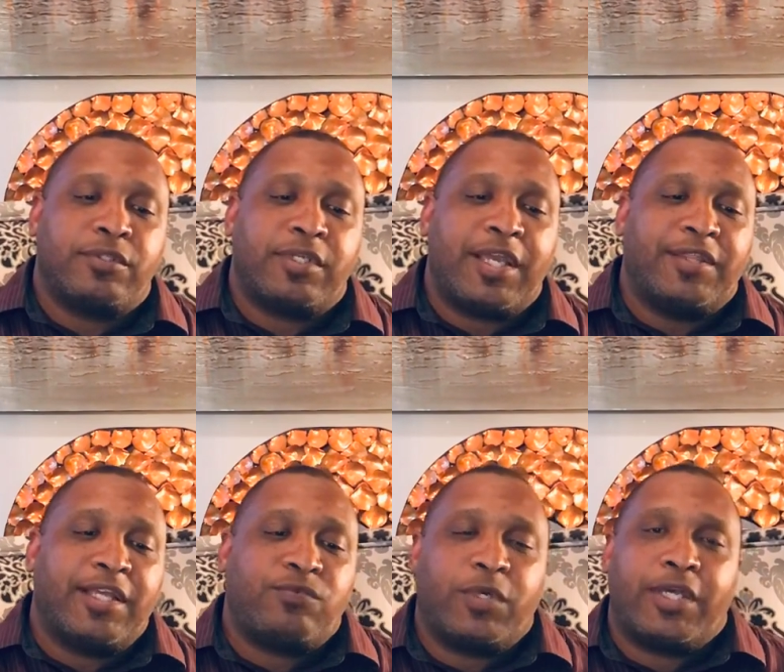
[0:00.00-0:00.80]
And
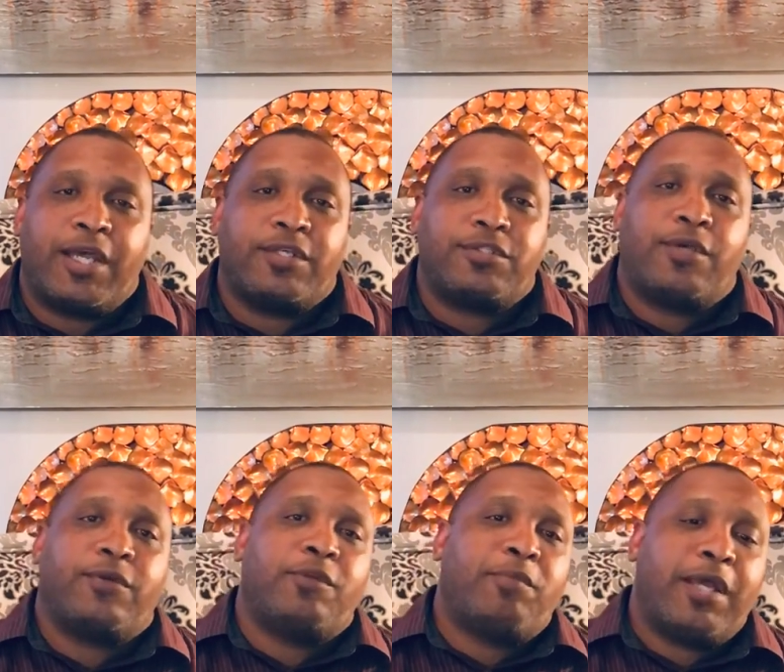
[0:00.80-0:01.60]
that's what God is
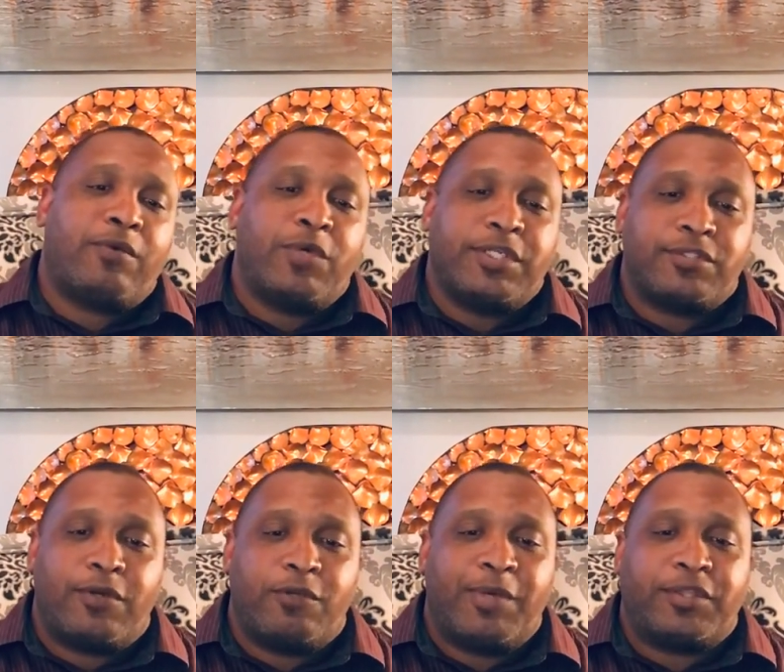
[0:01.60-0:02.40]
talking about when He's
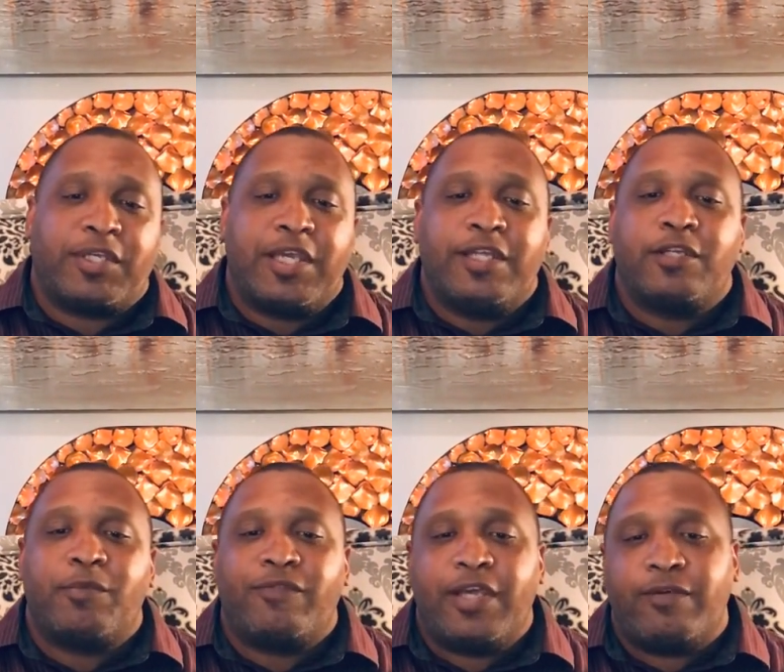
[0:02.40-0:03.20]
talking about the kingdom
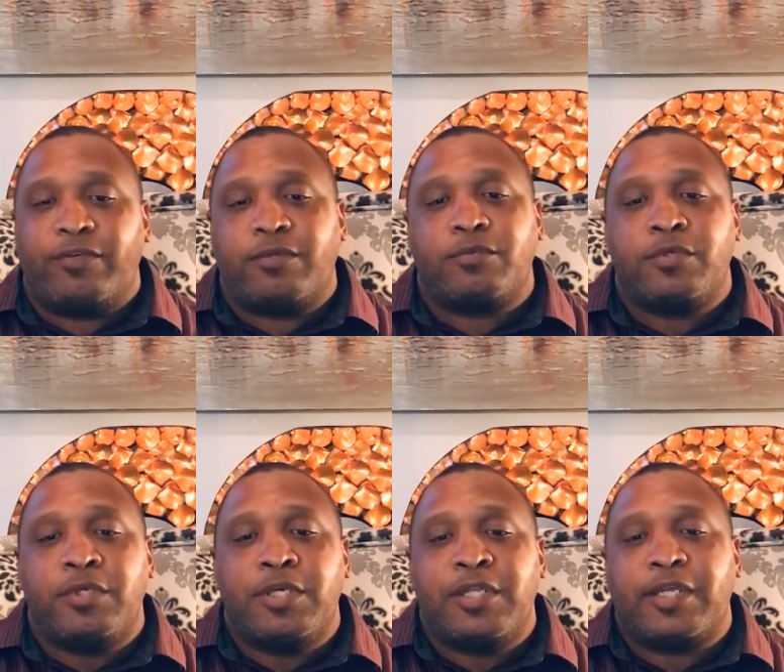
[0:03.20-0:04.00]
of heaven
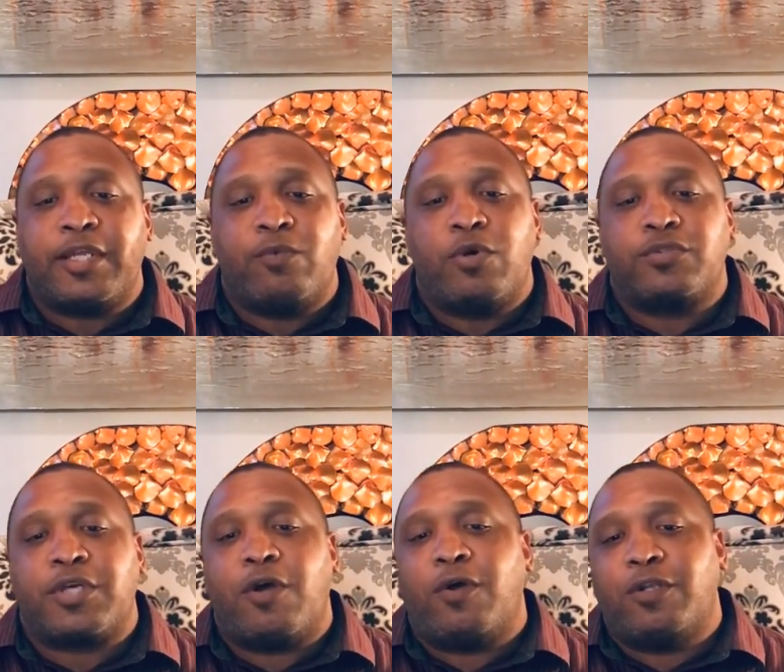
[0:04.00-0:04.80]
that He wants
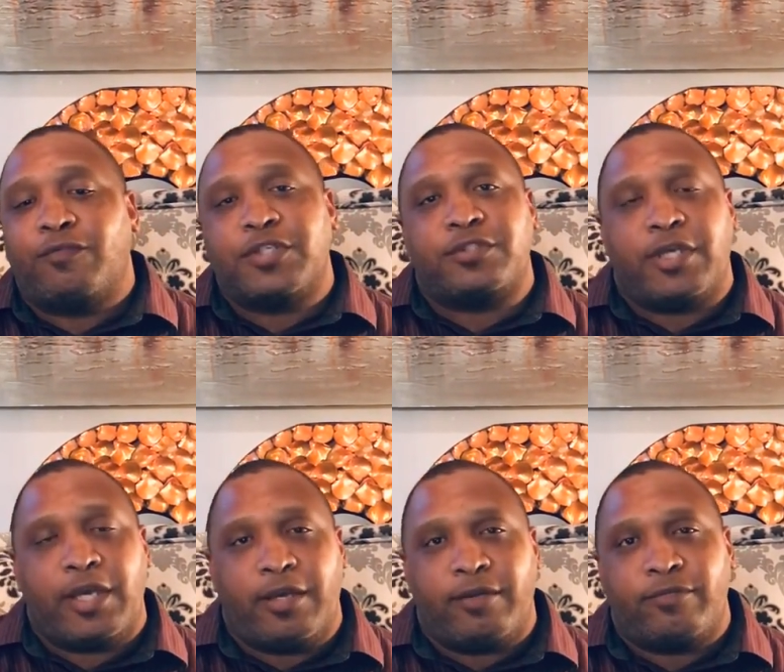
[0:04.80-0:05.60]
all of us to
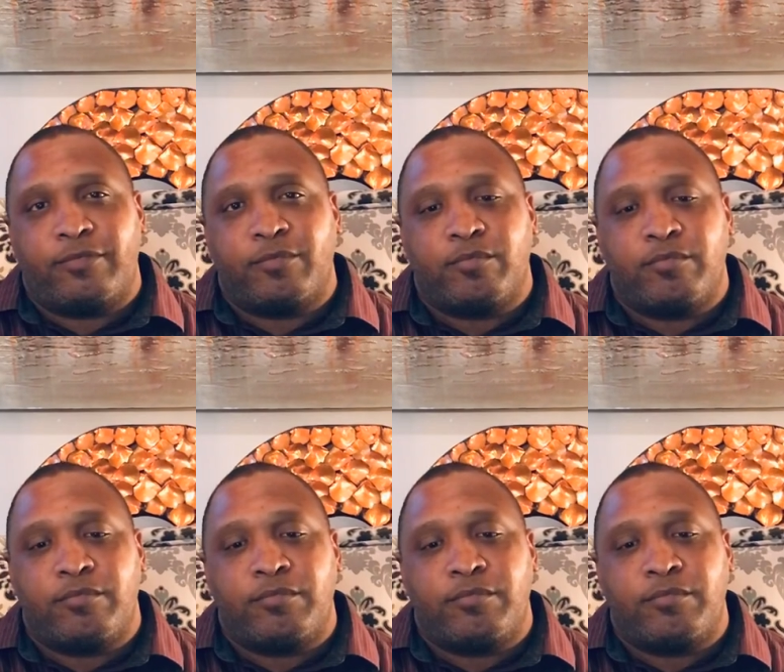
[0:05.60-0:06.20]
have.